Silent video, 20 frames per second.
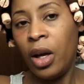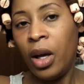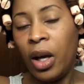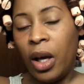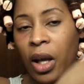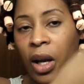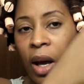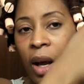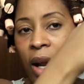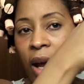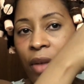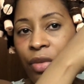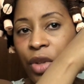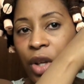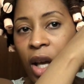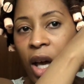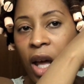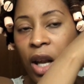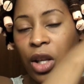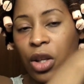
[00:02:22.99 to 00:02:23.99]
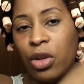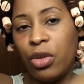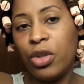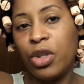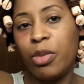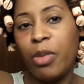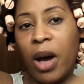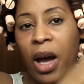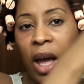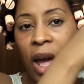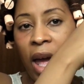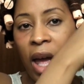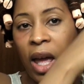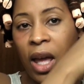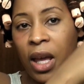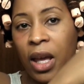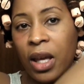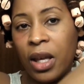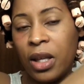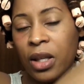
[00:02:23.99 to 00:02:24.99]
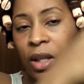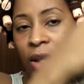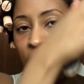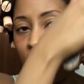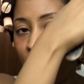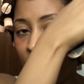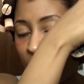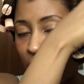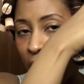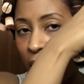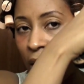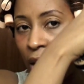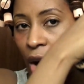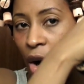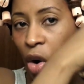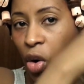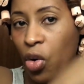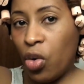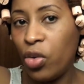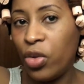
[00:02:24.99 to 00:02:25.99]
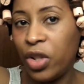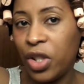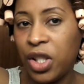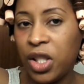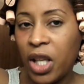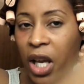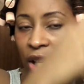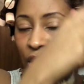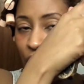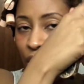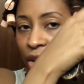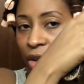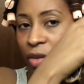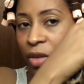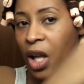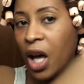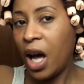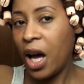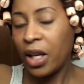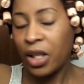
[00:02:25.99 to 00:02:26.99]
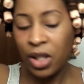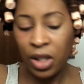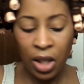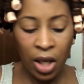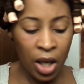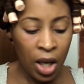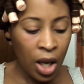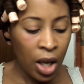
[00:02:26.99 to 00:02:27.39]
and I'd have to kind of use my hand to kind of hold the section of locks.